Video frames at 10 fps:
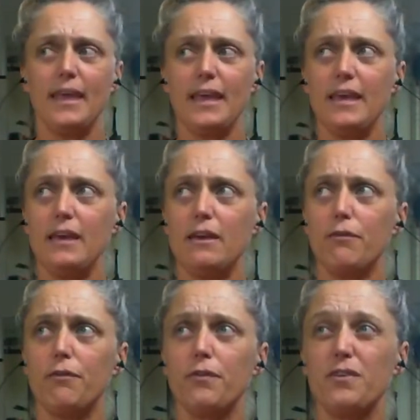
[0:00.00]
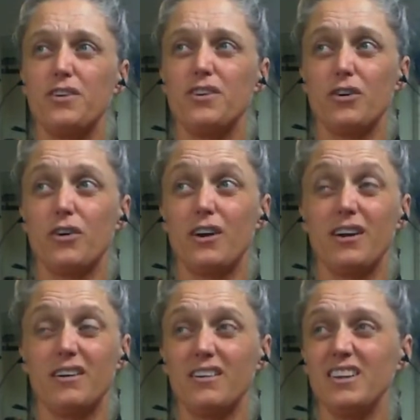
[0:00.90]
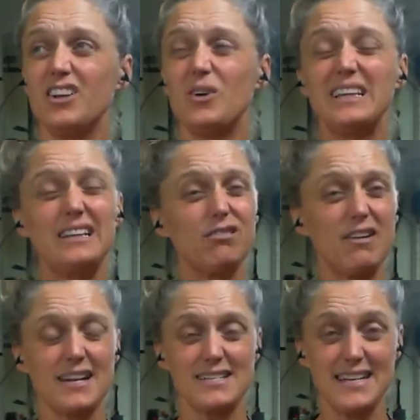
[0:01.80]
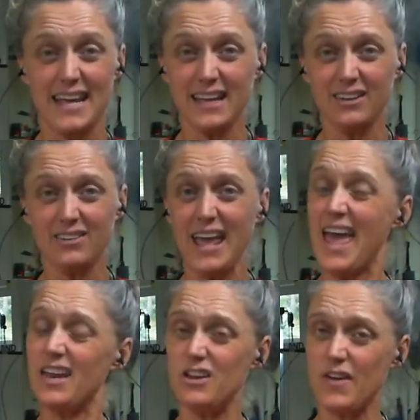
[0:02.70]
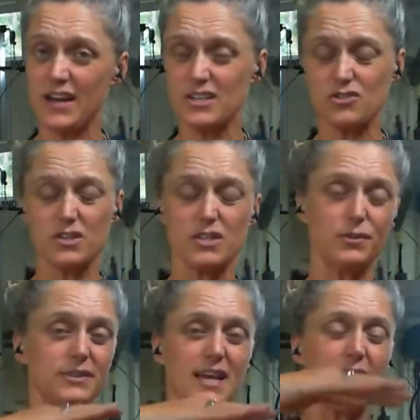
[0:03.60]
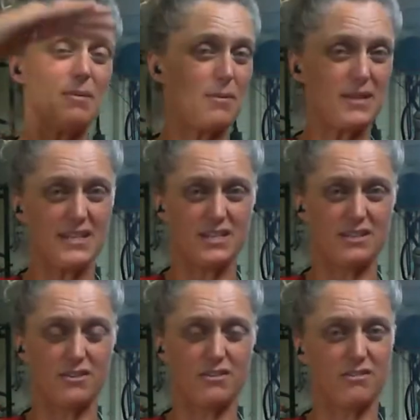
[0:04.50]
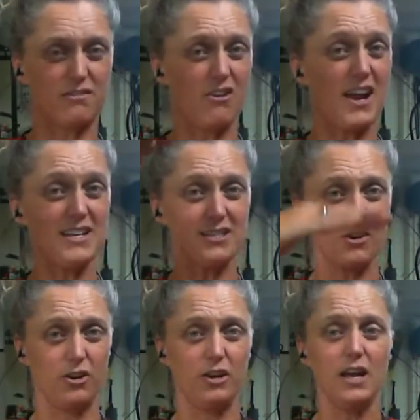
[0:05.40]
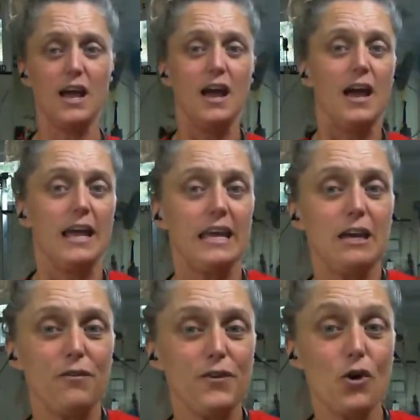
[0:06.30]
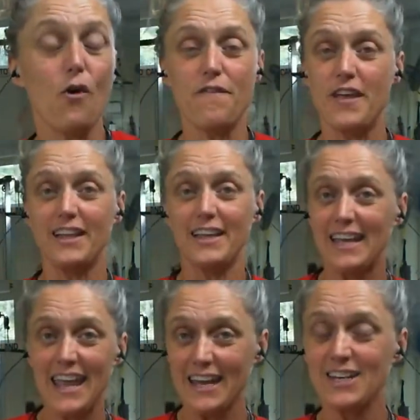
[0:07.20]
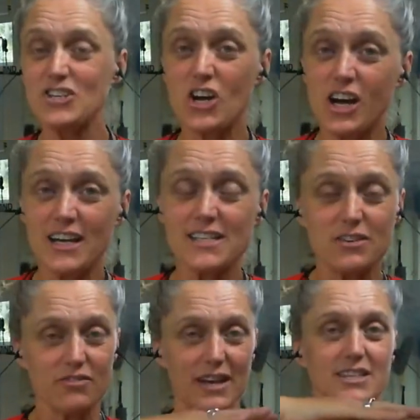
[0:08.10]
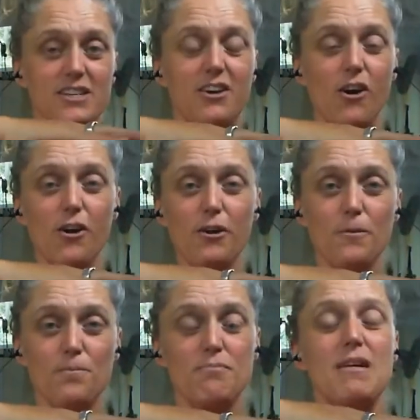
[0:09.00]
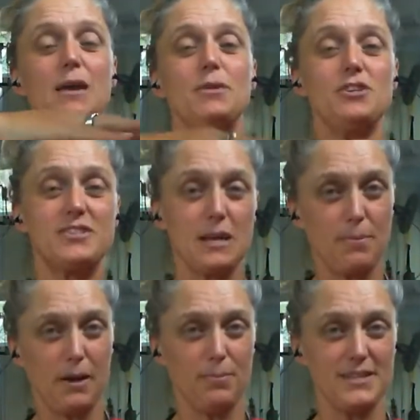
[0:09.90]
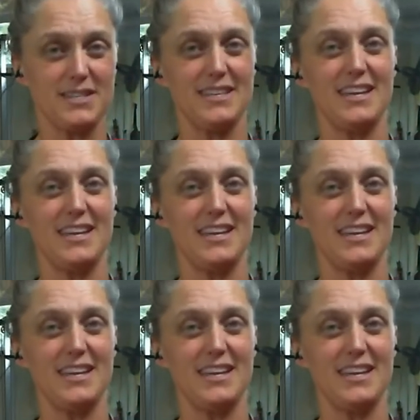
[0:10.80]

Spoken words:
If you're, a little run down and you've had a stressful day, maybe into the grey zone. If you're feeling energized and ready to go, maybe you step up into the